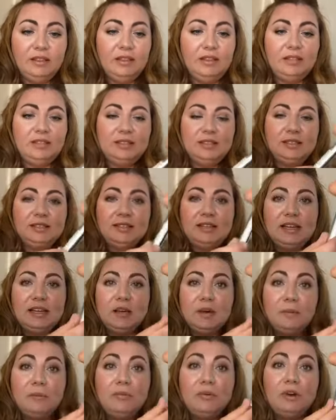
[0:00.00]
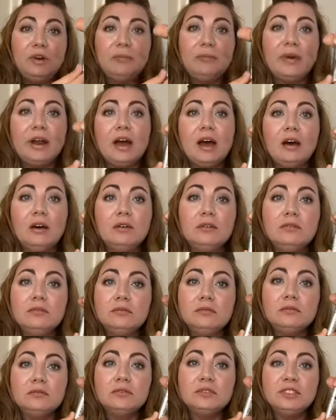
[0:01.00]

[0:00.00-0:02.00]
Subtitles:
this is like a boy brow